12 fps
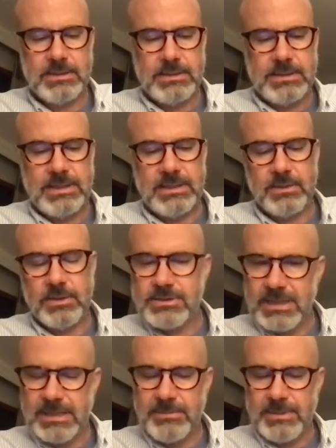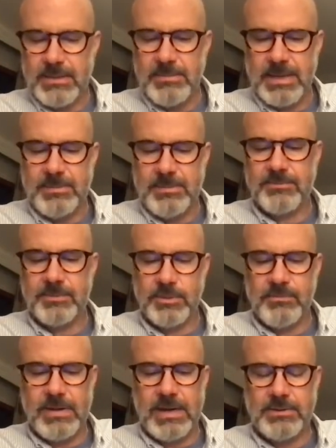It looks like that maybe flu
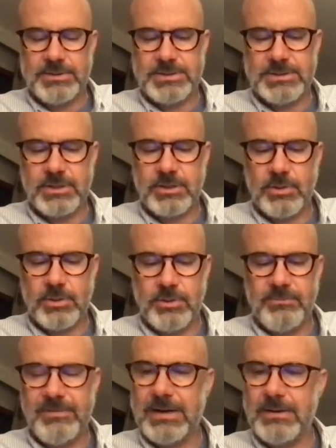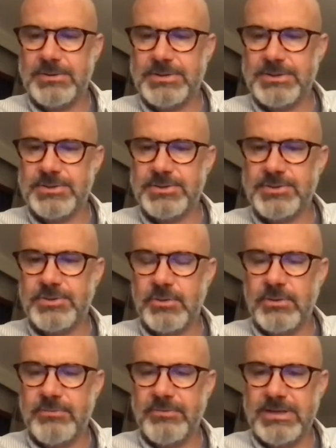viruses and coronaviruses are
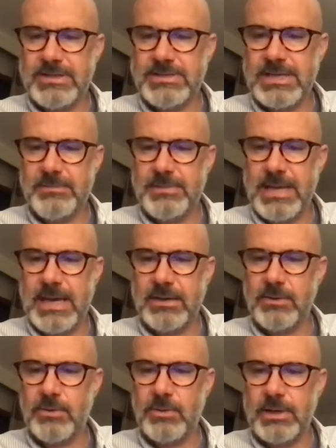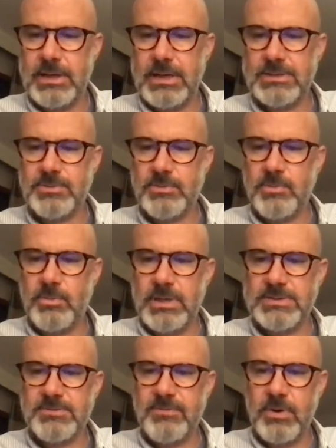sort of in the same category
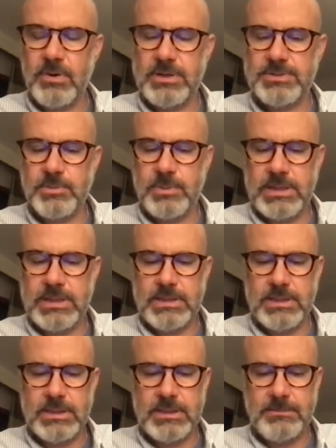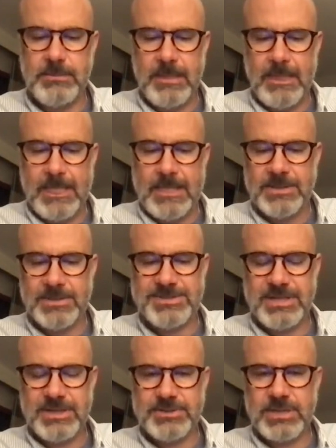as far as when the
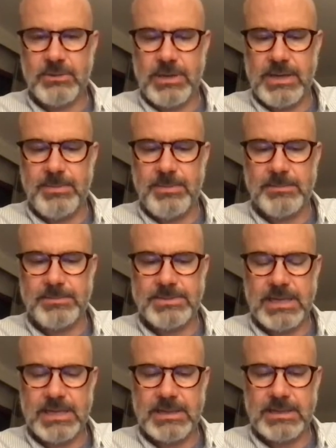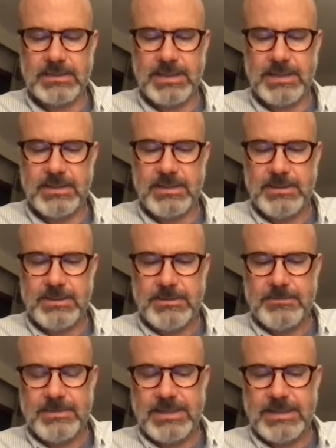cells go apoptotic, they
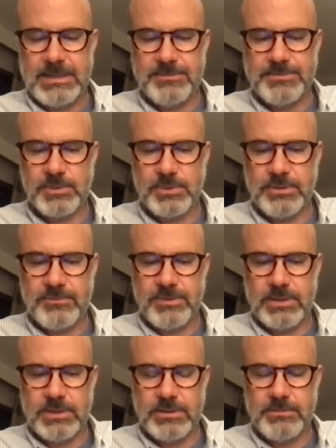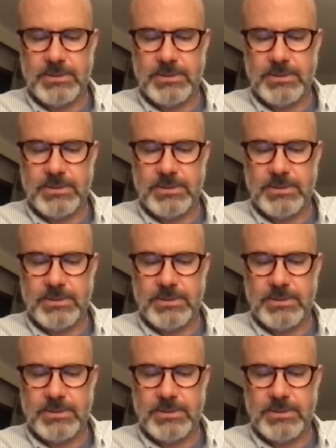give sort of